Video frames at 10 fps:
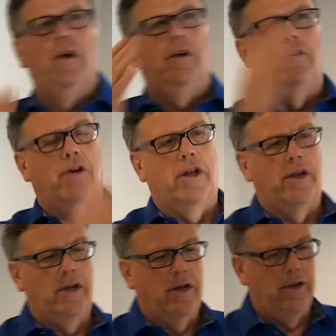You've got
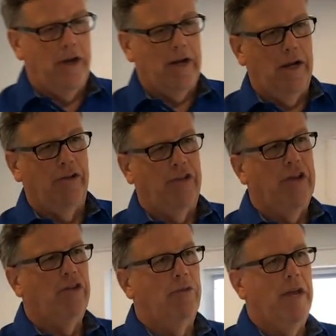a ductless
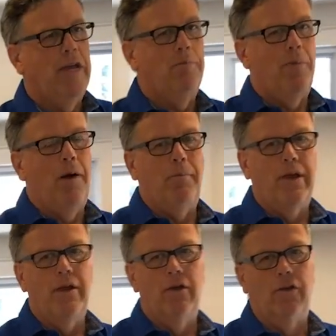heat pump
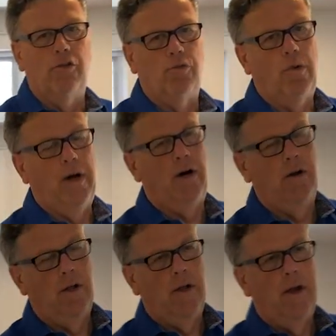here as
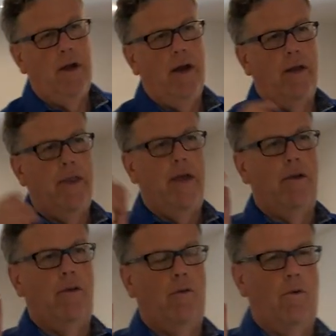well, and then
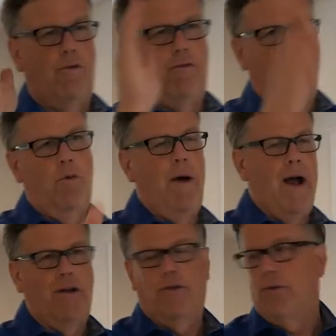we'll flow back
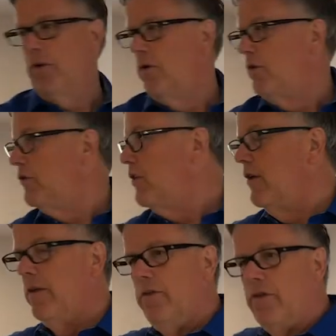through.
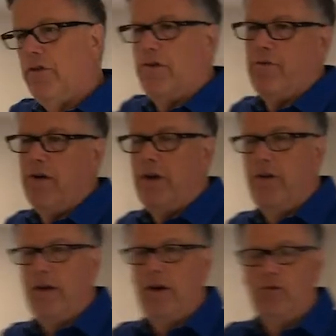So this is the front of
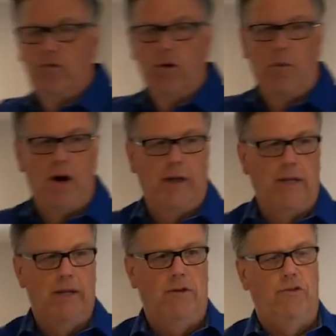the house where Bonnie
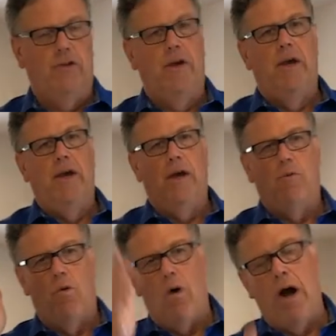is, and we'll
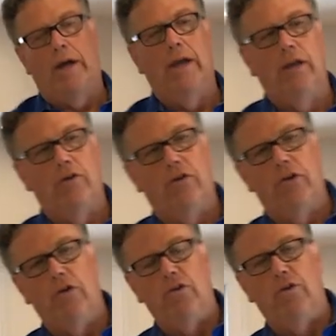walk into
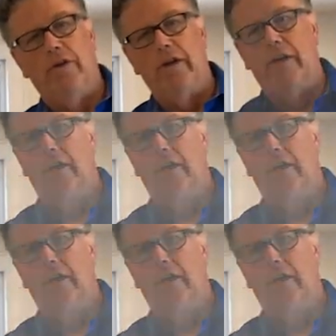the